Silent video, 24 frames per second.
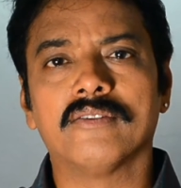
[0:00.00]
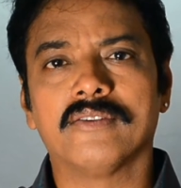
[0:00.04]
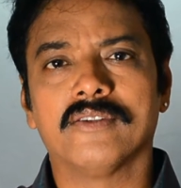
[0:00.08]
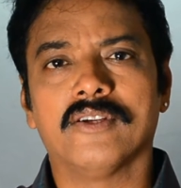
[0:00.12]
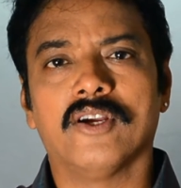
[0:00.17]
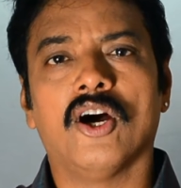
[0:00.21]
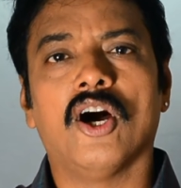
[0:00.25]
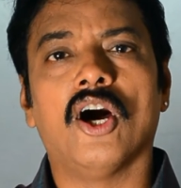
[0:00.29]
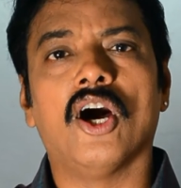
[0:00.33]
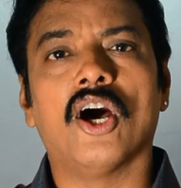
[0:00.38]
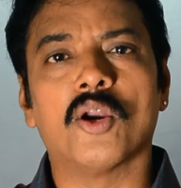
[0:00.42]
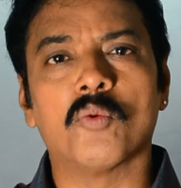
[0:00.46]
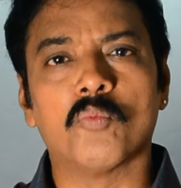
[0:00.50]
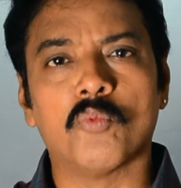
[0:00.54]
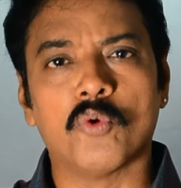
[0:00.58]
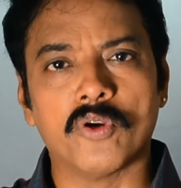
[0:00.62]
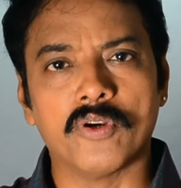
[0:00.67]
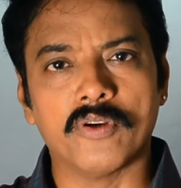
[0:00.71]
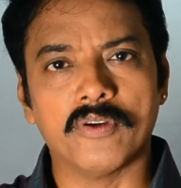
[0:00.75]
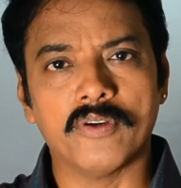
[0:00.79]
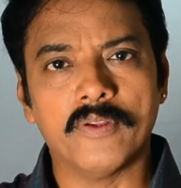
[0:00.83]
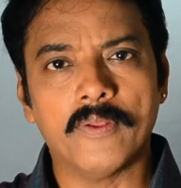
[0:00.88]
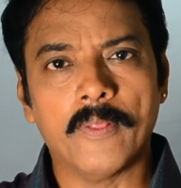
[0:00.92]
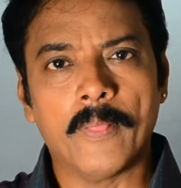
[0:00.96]

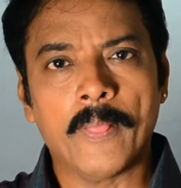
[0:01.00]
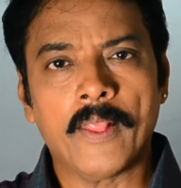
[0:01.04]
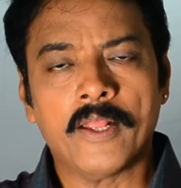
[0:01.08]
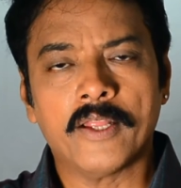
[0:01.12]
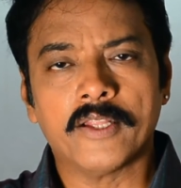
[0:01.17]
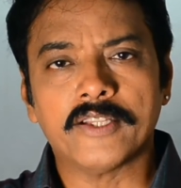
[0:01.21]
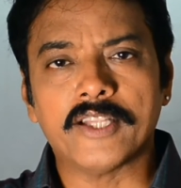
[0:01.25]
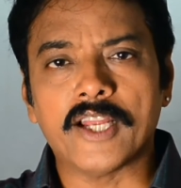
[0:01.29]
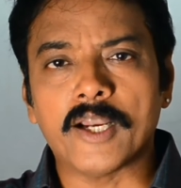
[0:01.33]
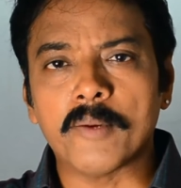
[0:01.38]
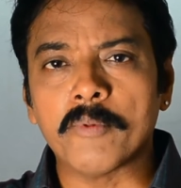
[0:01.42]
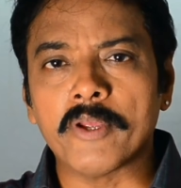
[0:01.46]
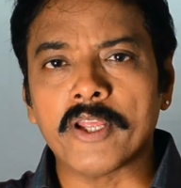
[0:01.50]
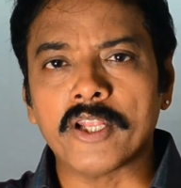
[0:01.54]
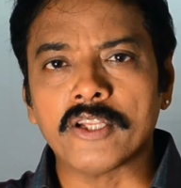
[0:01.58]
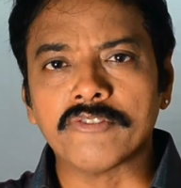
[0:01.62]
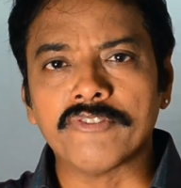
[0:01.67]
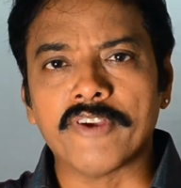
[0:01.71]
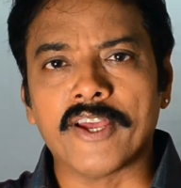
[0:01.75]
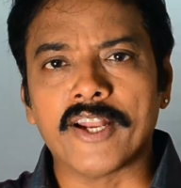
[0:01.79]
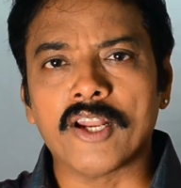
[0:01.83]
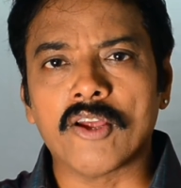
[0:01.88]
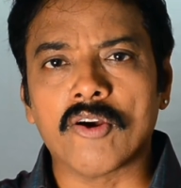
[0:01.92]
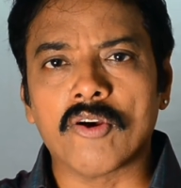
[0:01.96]
hormone. That means
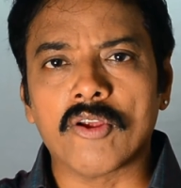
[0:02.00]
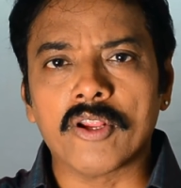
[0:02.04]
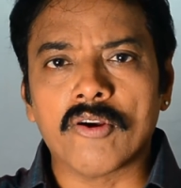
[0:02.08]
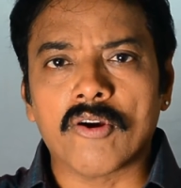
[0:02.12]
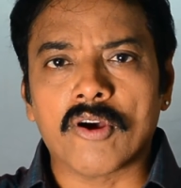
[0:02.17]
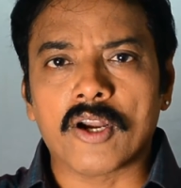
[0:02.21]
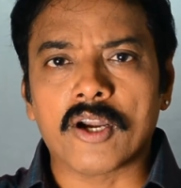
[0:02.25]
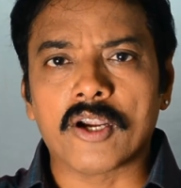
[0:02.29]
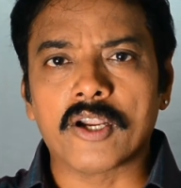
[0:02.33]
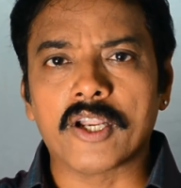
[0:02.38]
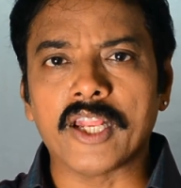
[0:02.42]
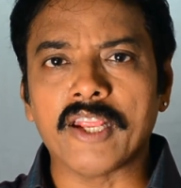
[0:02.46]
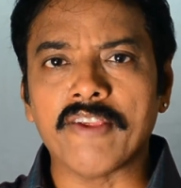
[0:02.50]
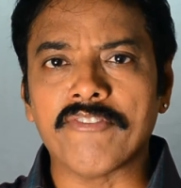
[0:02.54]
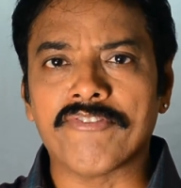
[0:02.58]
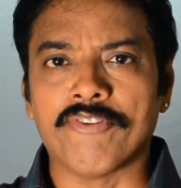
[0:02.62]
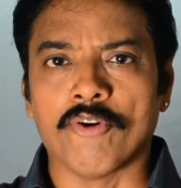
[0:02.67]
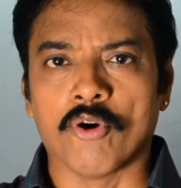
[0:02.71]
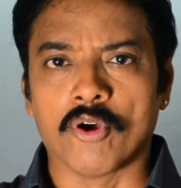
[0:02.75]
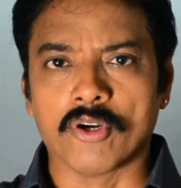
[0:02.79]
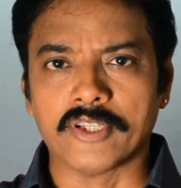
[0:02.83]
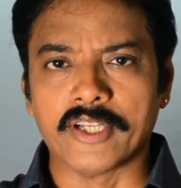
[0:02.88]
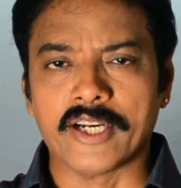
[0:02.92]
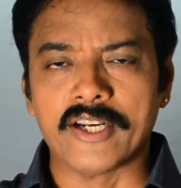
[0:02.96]
whenever your
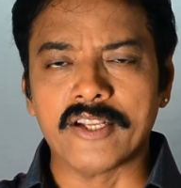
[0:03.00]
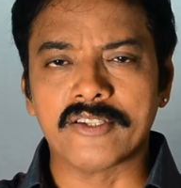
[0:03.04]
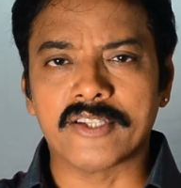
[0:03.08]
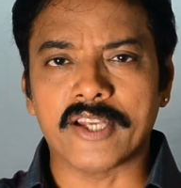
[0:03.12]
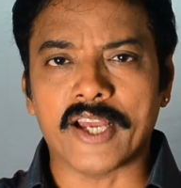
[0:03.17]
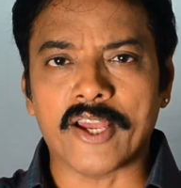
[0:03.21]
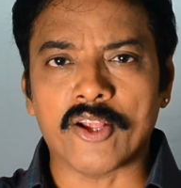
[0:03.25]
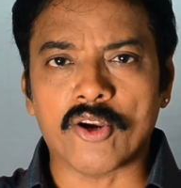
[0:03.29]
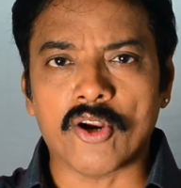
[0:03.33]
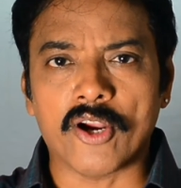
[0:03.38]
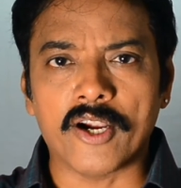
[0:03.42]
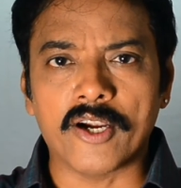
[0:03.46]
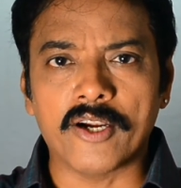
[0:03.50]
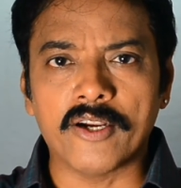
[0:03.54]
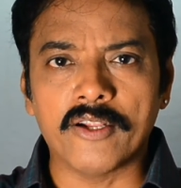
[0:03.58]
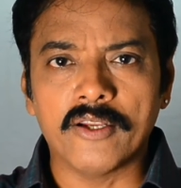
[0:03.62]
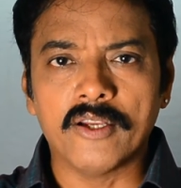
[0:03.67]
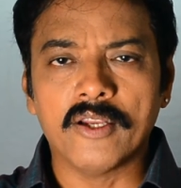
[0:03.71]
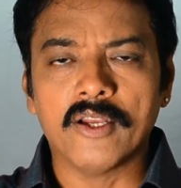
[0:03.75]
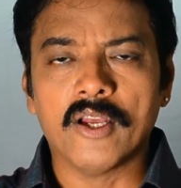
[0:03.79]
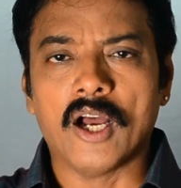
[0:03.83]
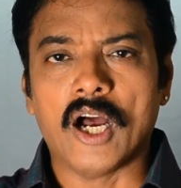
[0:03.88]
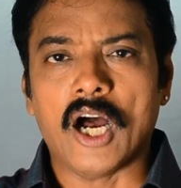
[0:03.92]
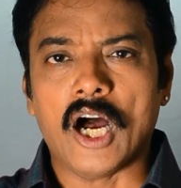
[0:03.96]
T4, that is thyroid
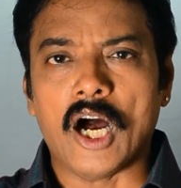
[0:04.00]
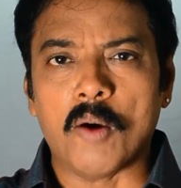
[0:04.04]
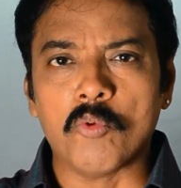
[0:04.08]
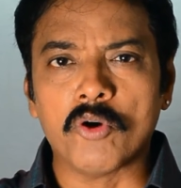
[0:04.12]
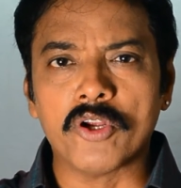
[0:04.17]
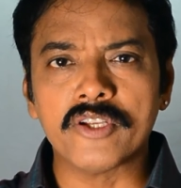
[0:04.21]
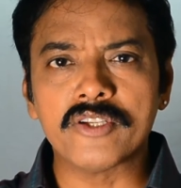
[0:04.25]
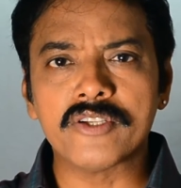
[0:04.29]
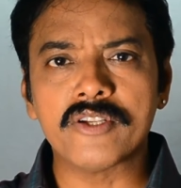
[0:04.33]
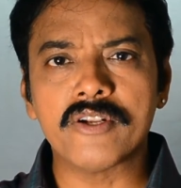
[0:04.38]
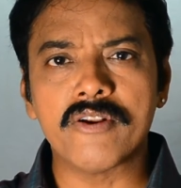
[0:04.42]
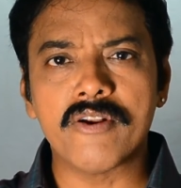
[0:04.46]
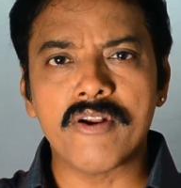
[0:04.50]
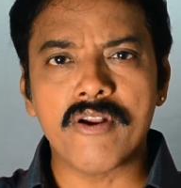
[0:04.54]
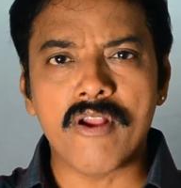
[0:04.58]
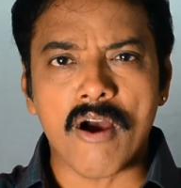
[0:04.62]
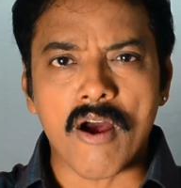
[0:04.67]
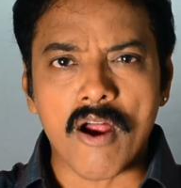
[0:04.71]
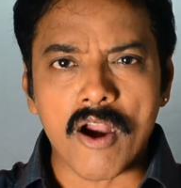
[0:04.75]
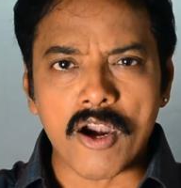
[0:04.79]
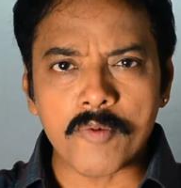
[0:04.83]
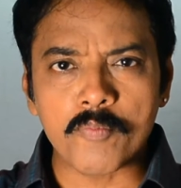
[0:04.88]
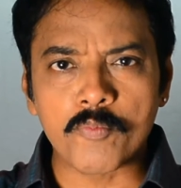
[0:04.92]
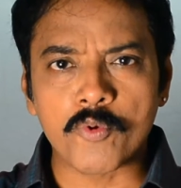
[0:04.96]
hormone, is
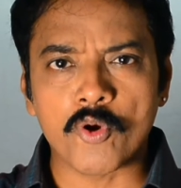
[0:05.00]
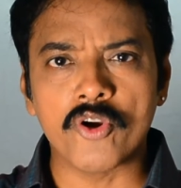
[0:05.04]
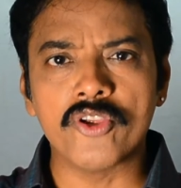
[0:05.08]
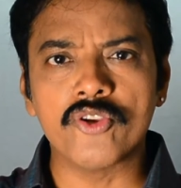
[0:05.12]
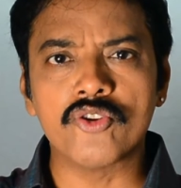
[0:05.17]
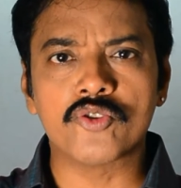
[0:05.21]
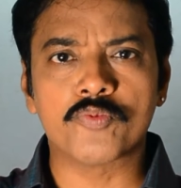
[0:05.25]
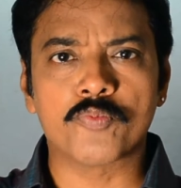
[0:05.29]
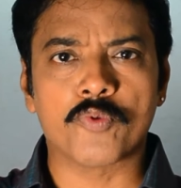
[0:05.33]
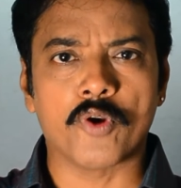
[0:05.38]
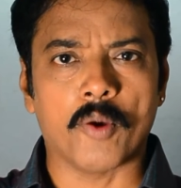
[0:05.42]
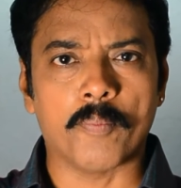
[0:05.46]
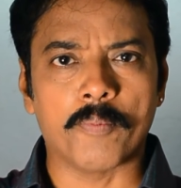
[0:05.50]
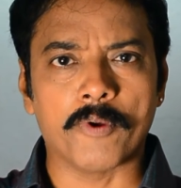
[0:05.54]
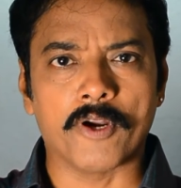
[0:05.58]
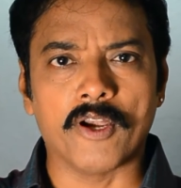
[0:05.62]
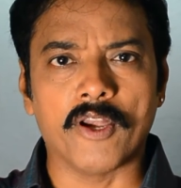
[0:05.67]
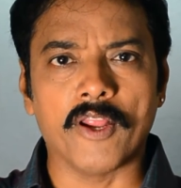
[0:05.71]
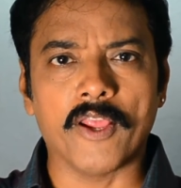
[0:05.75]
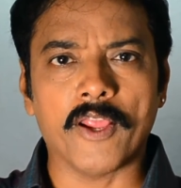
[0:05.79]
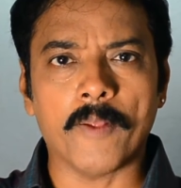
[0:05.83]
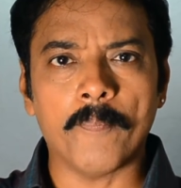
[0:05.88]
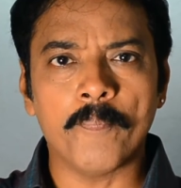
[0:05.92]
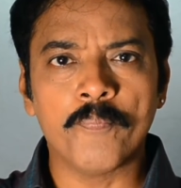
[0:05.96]
not produced
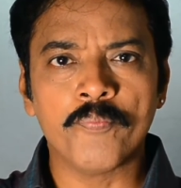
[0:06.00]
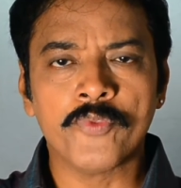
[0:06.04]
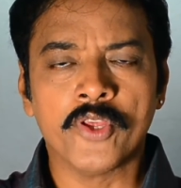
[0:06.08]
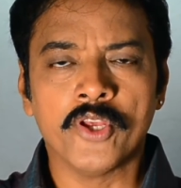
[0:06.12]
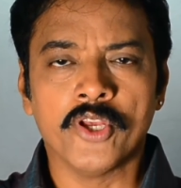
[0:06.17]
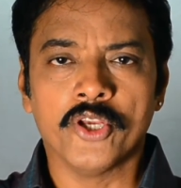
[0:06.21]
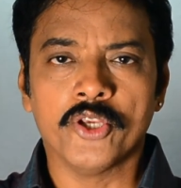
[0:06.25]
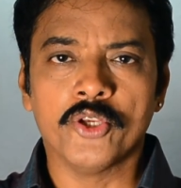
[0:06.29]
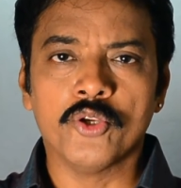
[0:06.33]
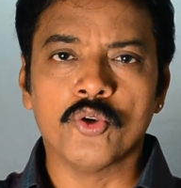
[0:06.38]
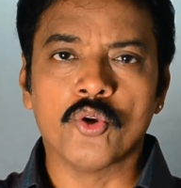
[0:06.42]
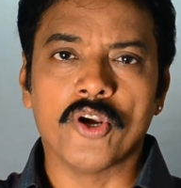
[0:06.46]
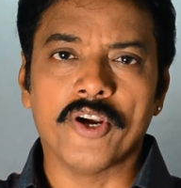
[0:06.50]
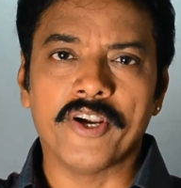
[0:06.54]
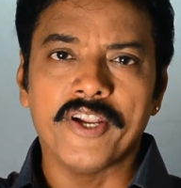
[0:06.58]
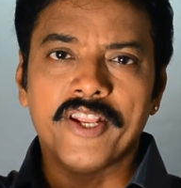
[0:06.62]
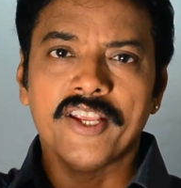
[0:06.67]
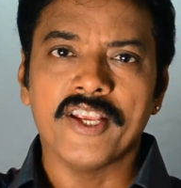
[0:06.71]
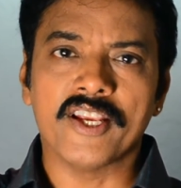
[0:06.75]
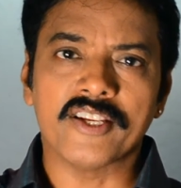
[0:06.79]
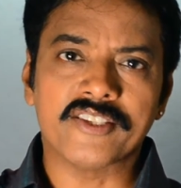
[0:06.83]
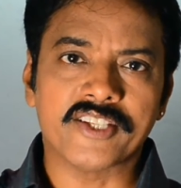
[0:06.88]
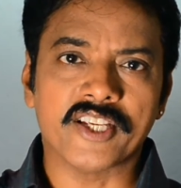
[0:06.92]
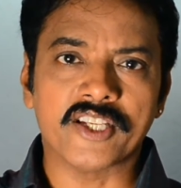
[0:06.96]
properly, your
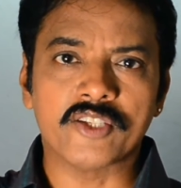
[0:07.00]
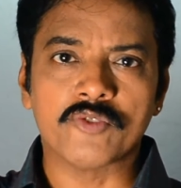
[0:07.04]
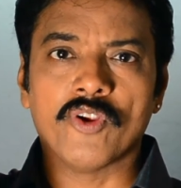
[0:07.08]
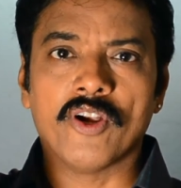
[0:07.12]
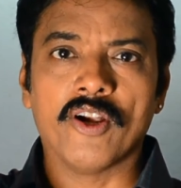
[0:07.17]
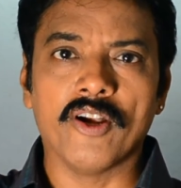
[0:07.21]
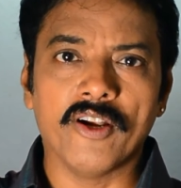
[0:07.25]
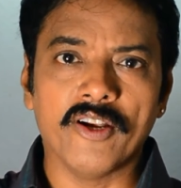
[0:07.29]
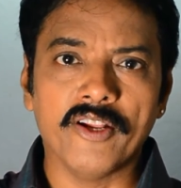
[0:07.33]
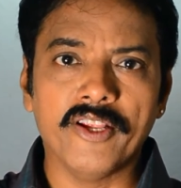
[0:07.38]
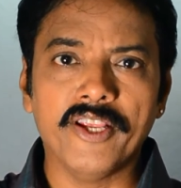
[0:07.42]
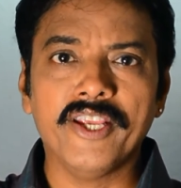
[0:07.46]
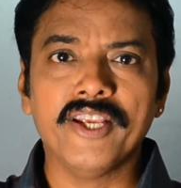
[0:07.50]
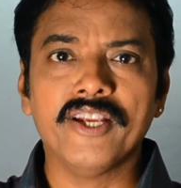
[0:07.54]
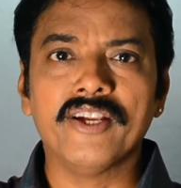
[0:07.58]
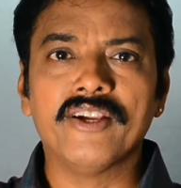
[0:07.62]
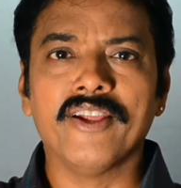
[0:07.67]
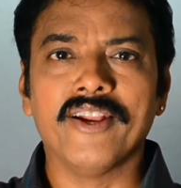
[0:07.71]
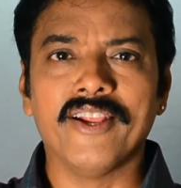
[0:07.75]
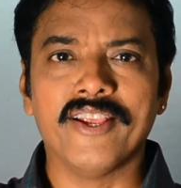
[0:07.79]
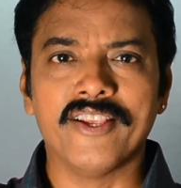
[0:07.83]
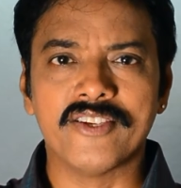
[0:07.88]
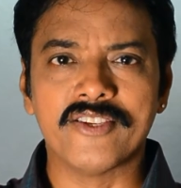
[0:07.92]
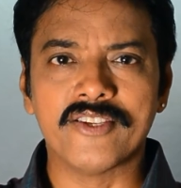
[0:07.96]
TSH will
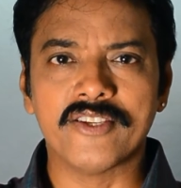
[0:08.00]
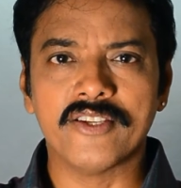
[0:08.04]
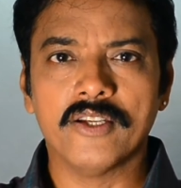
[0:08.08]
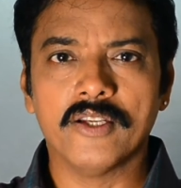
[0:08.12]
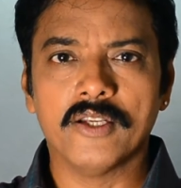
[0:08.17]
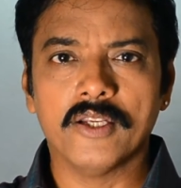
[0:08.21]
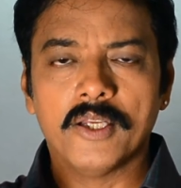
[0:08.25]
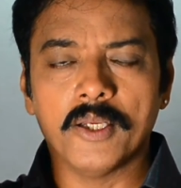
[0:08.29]
increase.